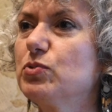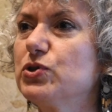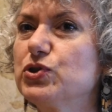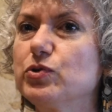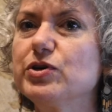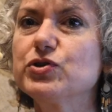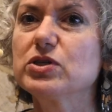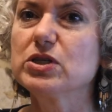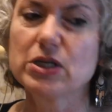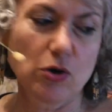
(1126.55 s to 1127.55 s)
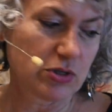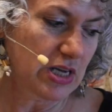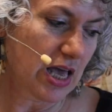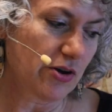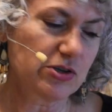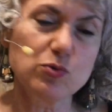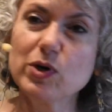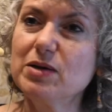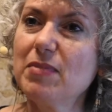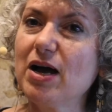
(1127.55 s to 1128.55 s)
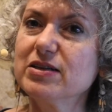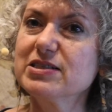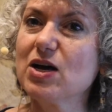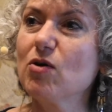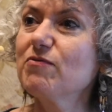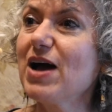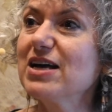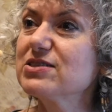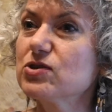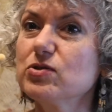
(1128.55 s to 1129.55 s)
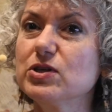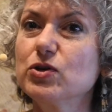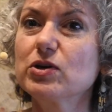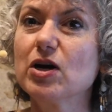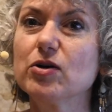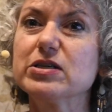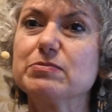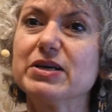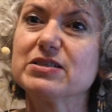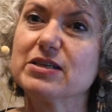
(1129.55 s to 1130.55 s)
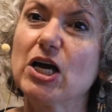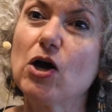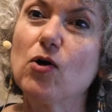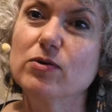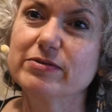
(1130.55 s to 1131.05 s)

push your engine to go 10 or 20 miles an hour faster than your car is meant to go.